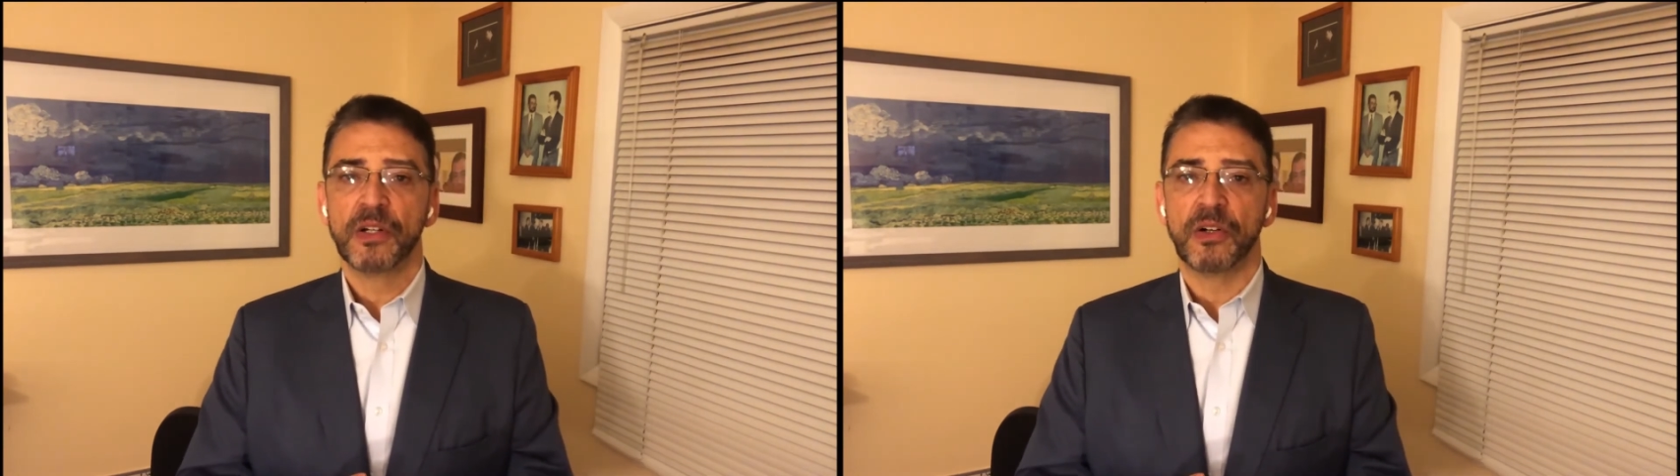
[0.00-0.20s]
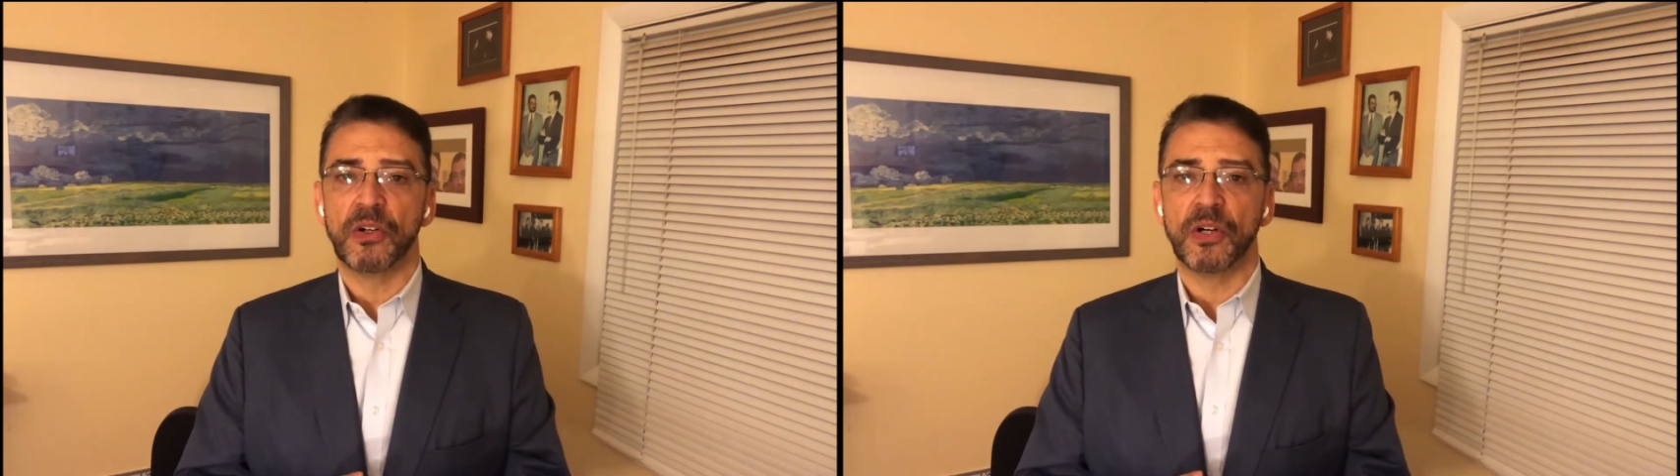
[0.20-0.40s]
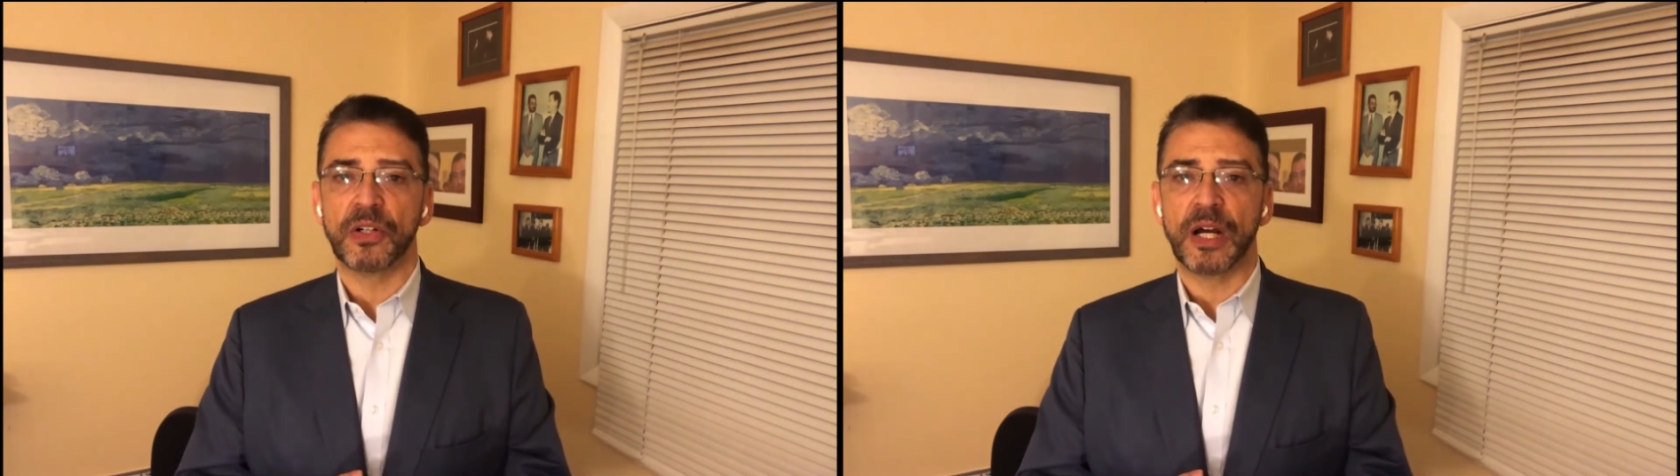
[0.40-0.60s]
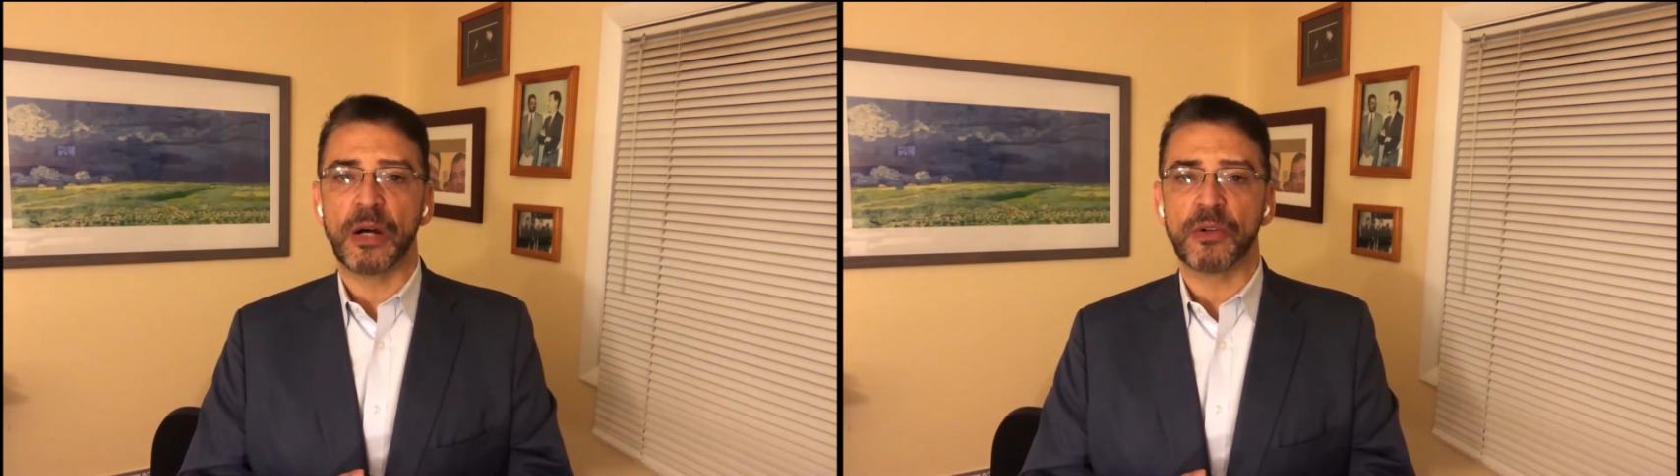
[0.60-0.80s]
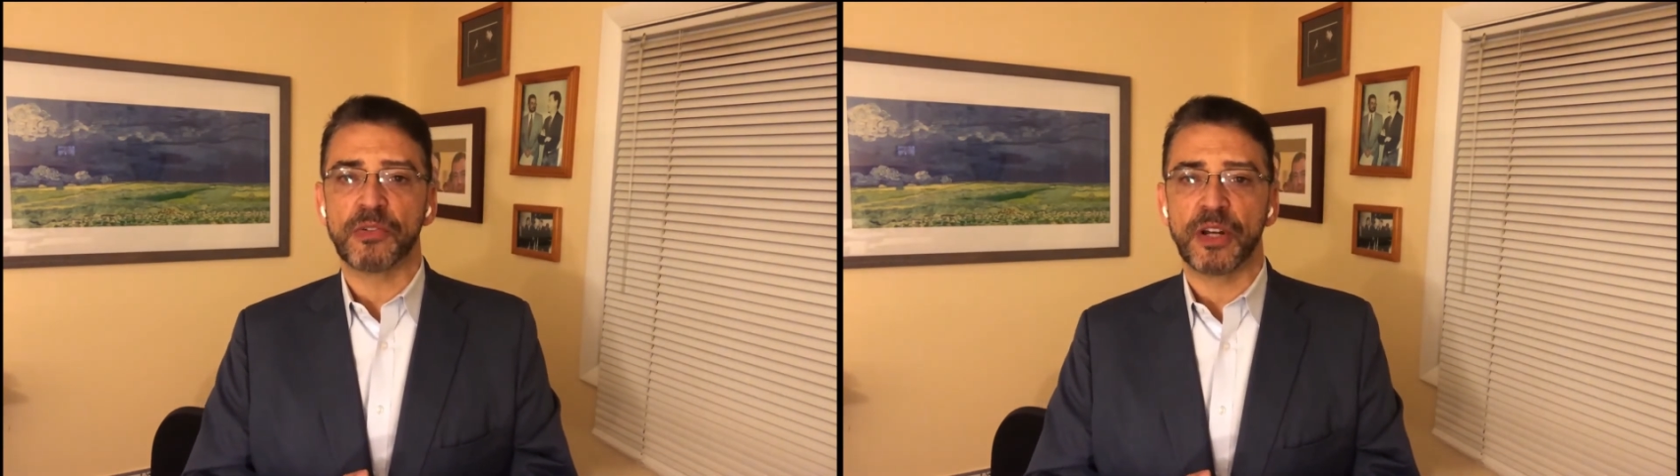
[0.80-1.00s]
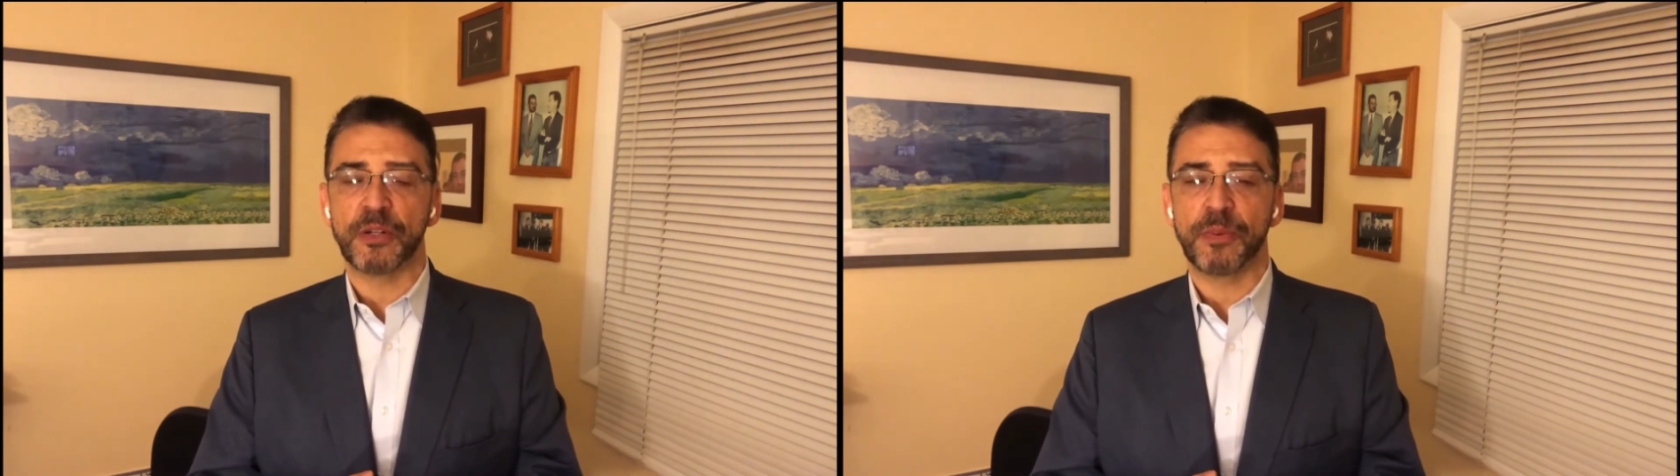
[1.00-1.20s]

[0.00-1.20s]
on our trade